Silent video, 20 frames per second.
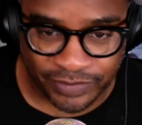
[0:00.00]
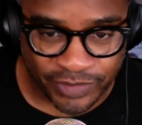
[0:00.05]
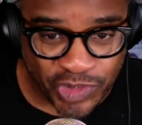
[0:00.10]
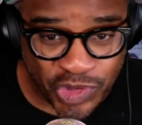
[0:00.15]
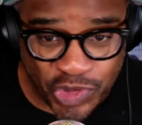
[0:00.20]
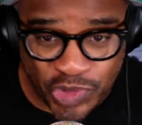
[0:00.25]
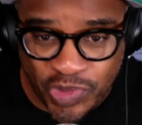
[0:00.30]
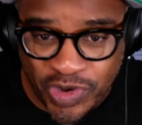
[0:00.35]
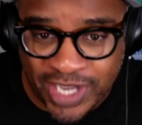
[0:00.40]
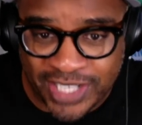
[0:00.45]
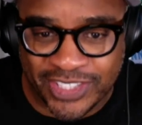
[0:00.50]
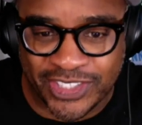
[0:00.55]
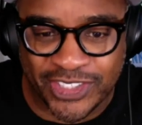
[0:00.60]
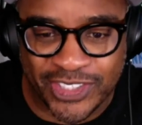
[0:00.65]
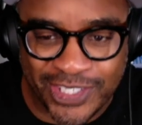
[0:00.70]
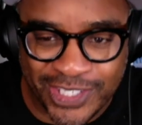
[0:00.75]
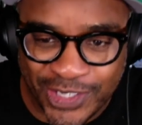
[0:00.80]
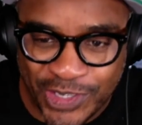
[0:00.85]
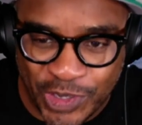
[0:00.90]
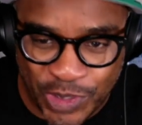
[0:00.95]

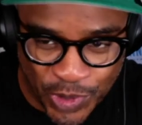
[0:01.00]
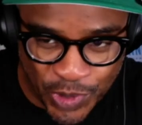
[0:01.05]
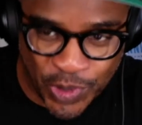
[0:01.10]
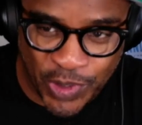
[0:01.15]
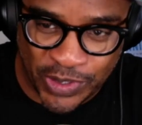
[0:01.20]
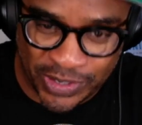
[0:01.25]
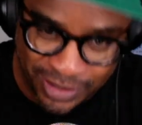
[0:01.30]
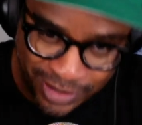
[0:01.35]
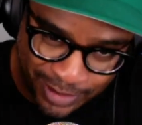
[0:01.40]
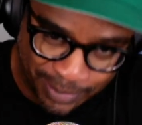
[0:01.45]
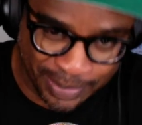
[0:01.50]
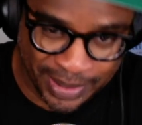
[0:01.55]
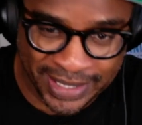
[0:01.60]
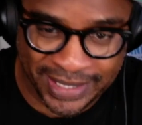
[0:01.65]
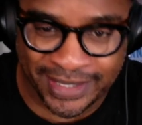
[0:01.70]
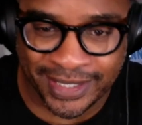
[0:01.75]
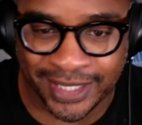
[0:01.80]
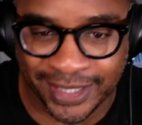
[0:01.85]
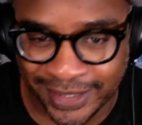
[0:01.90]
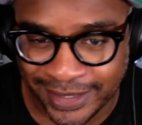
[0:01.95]
Trust your
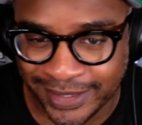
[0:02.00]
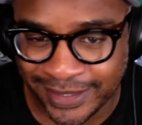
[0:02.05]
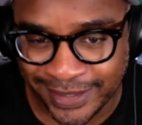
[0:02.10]
opinion.